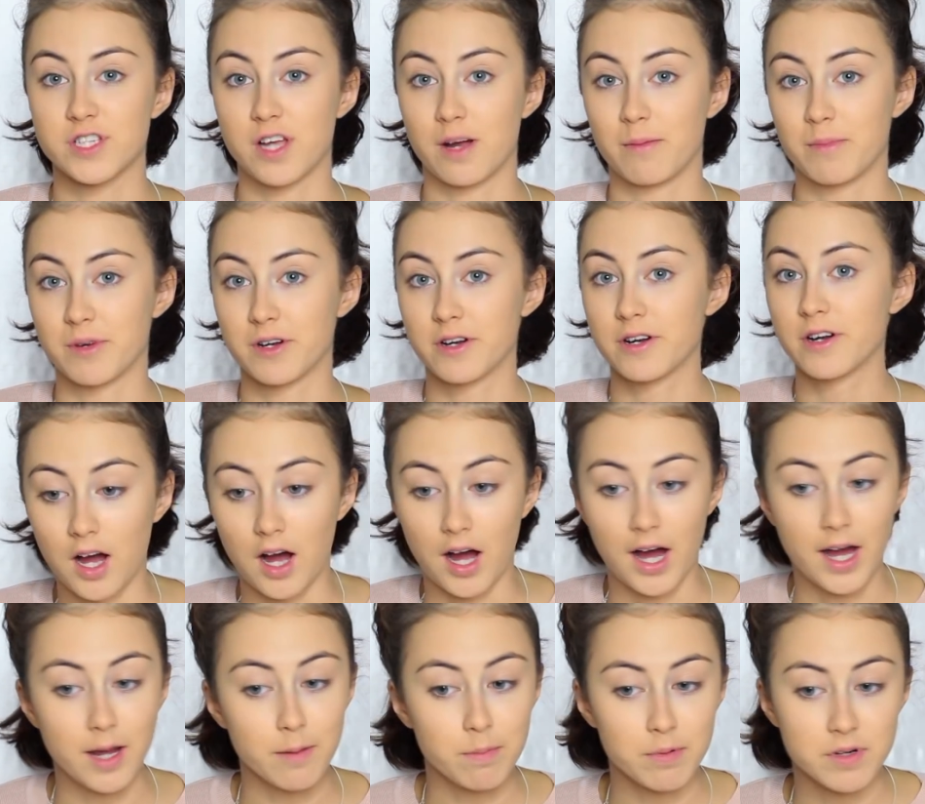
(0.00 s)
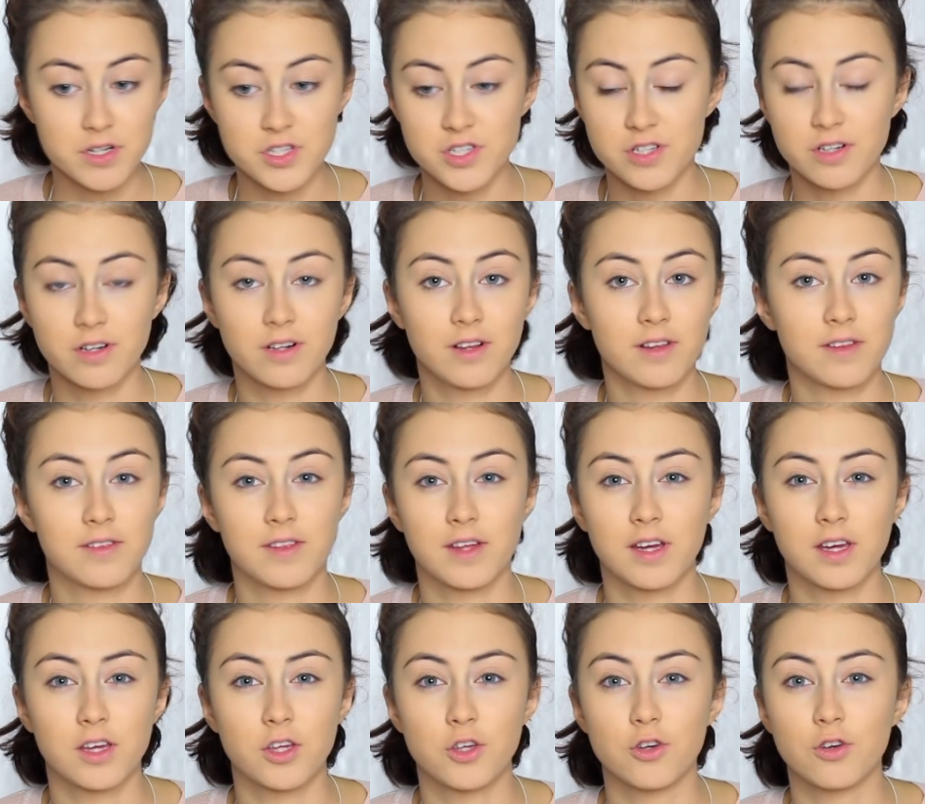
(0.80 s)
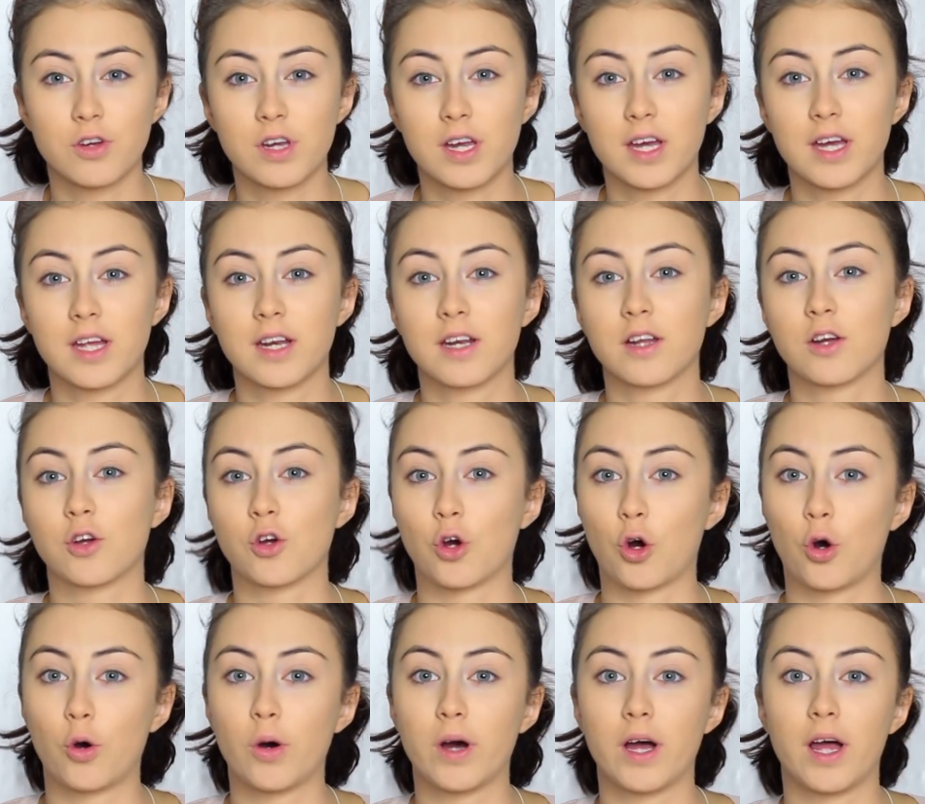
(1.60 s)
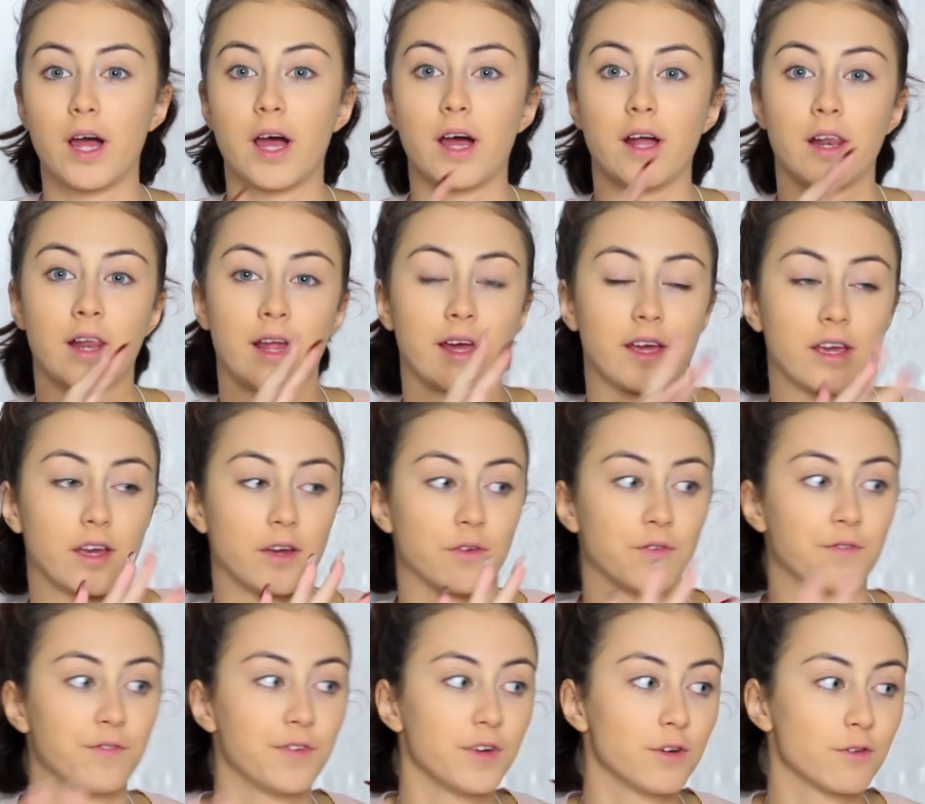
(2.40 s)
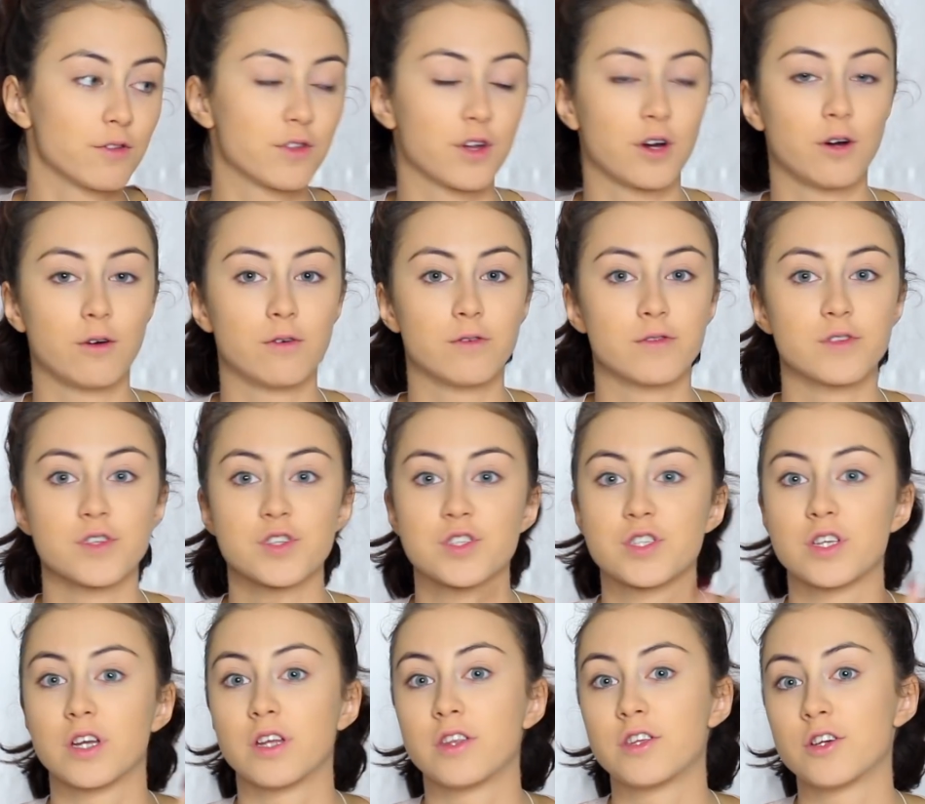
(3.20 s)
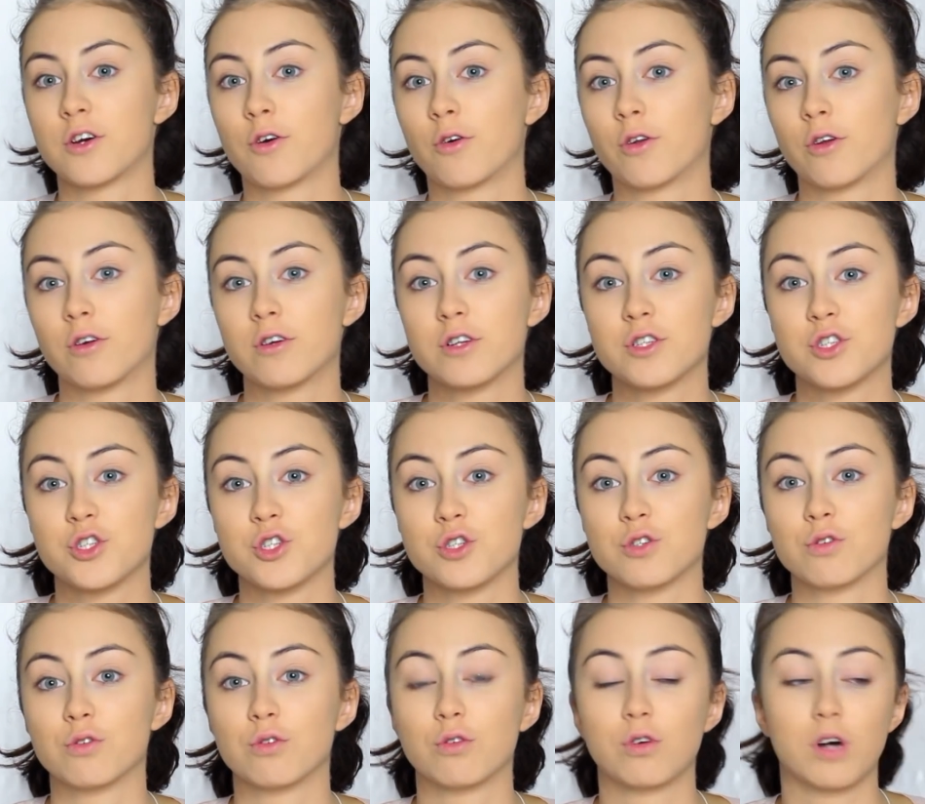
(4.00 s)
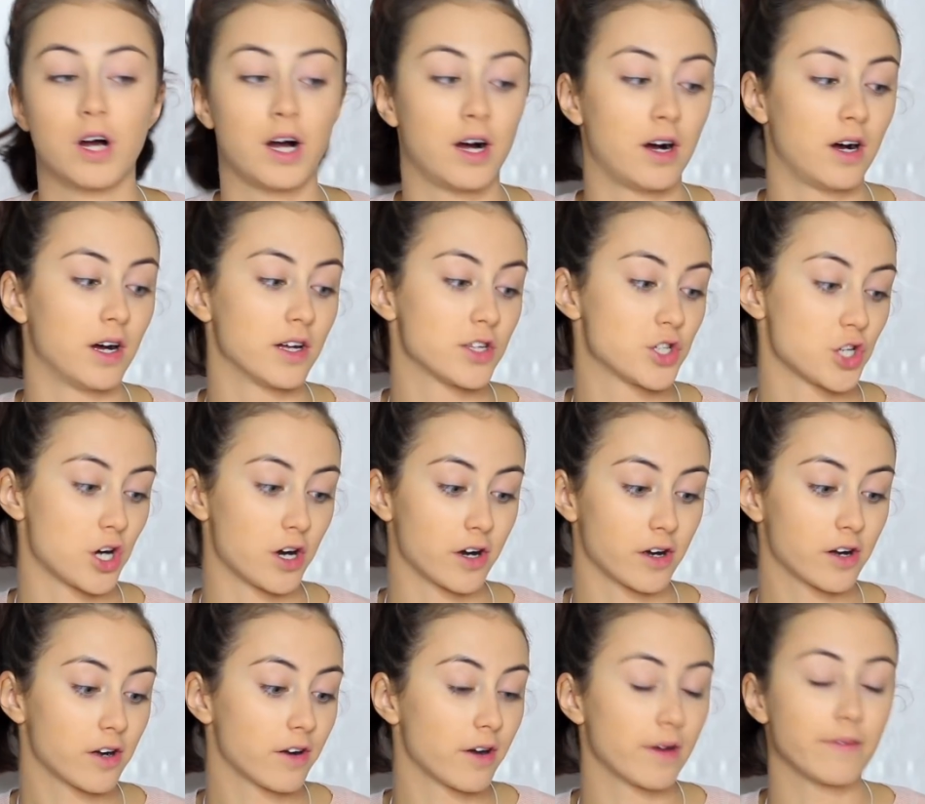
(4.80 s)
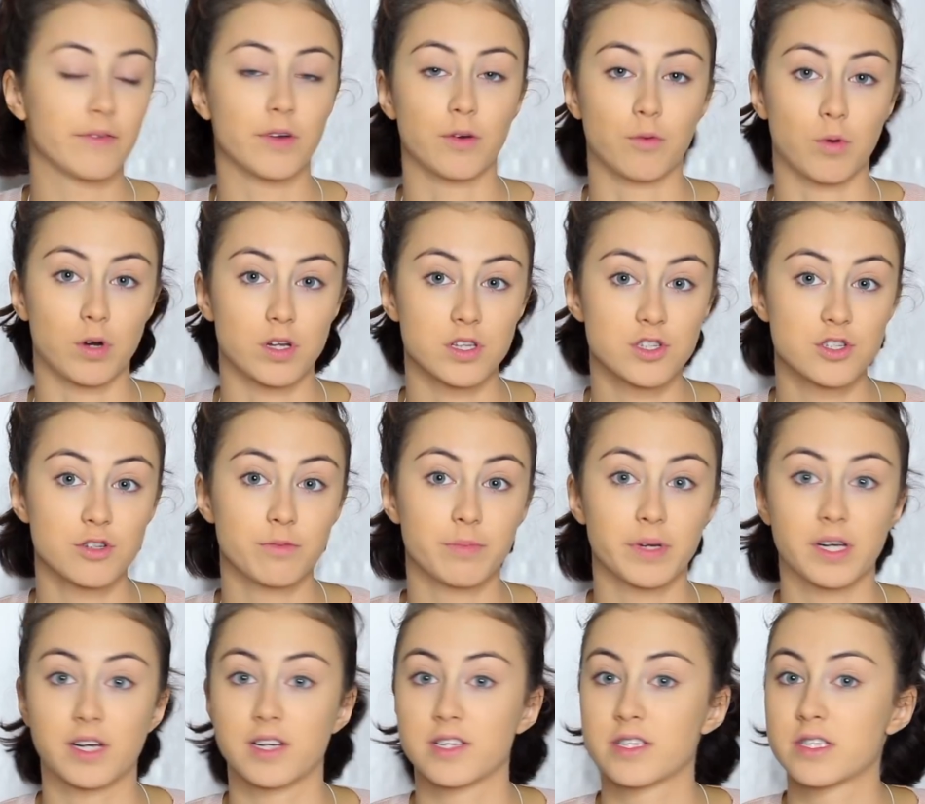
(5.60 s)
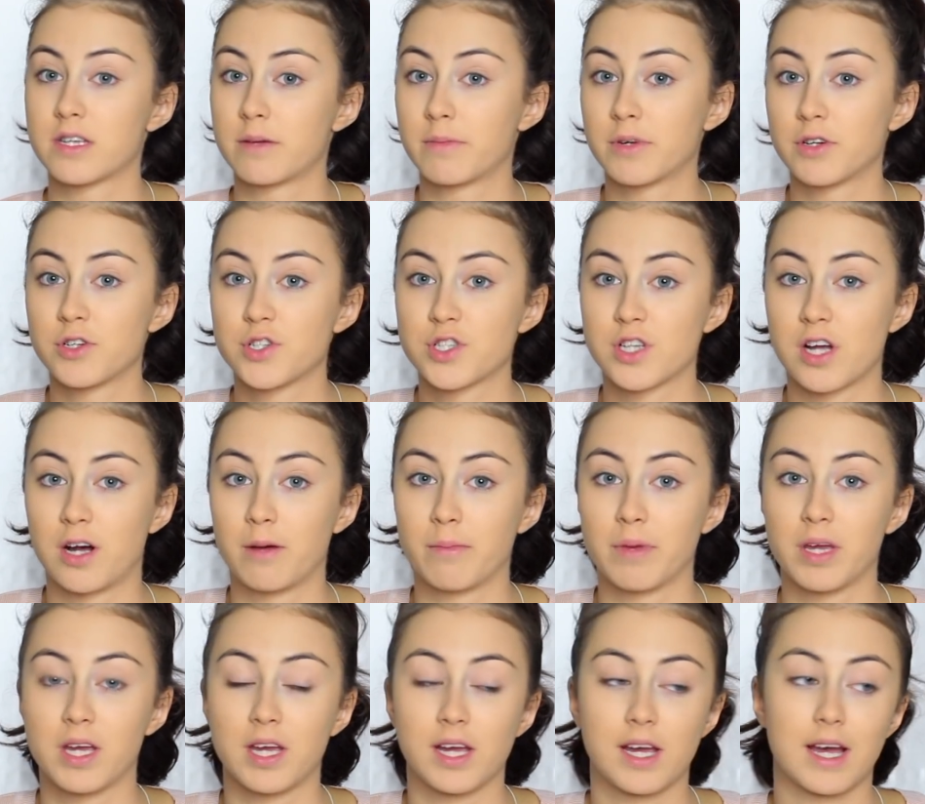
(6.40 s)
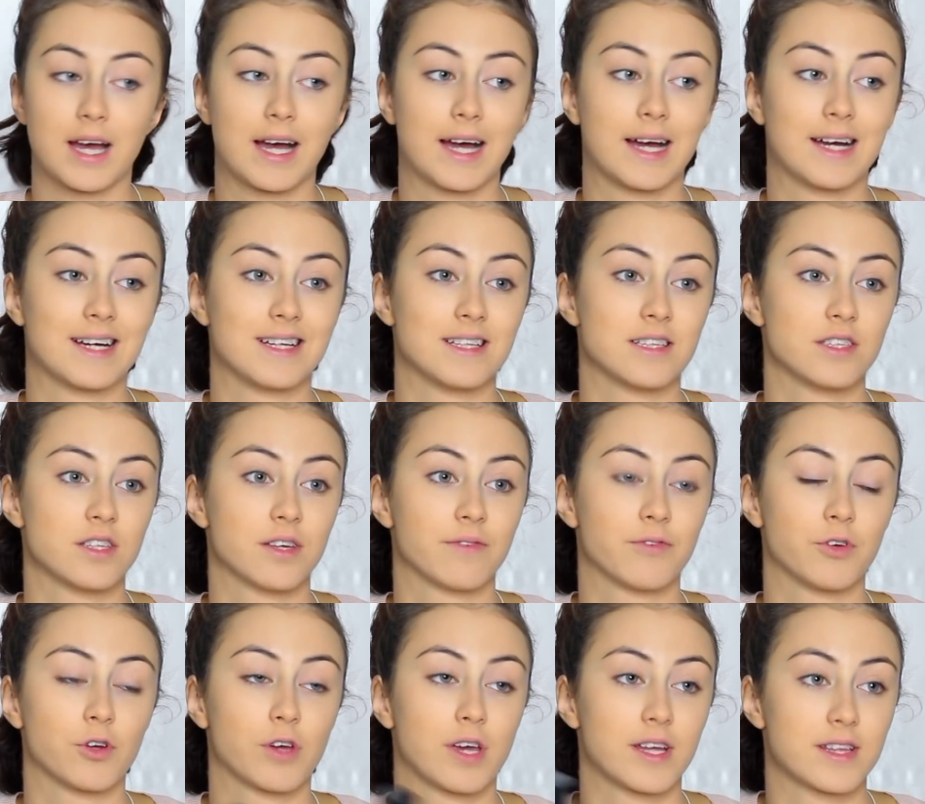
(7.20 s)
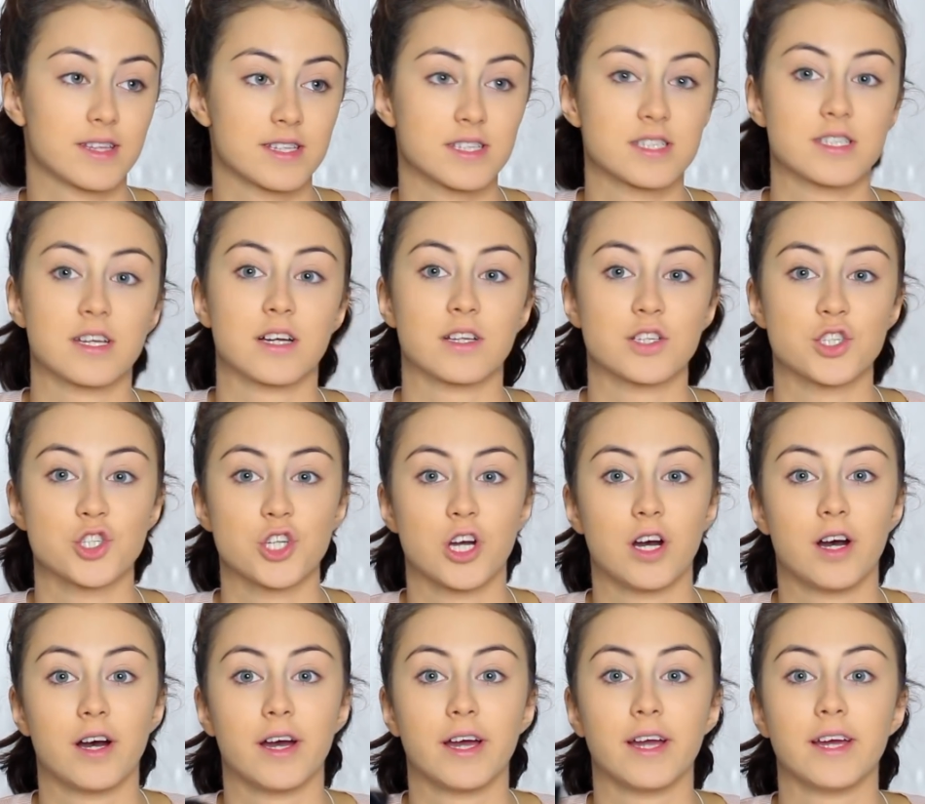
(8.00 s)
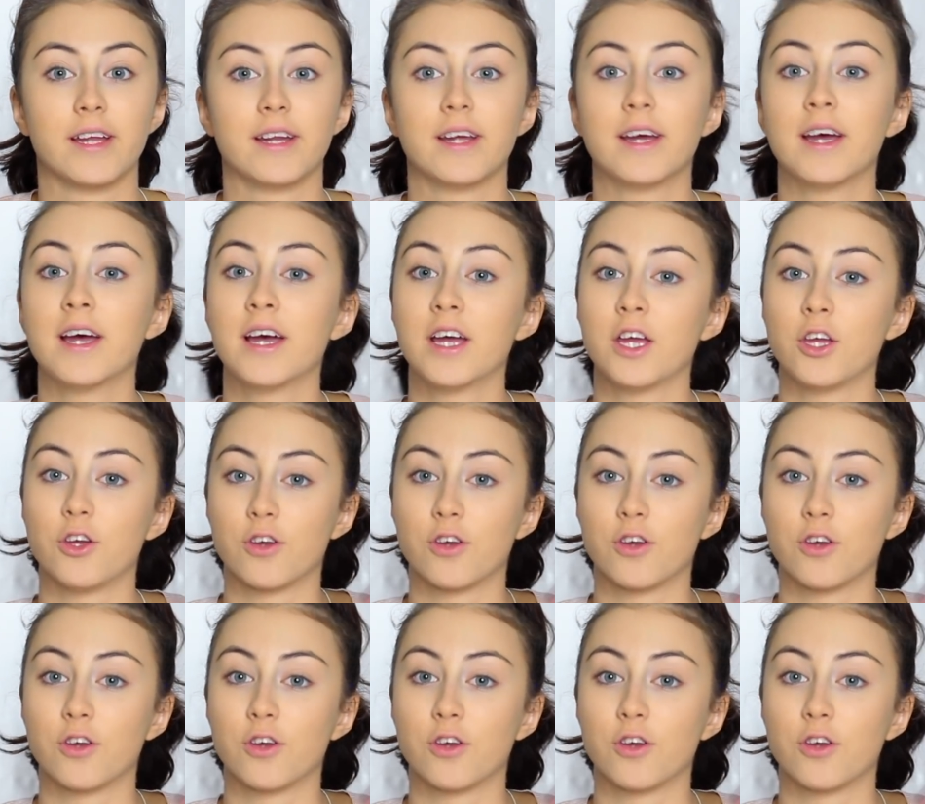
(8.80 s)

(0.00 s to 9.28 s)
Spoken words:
summer, I personally think you can go like a few tones, a tone or two darker if you want to, because summer is coming and if you get the sunshine,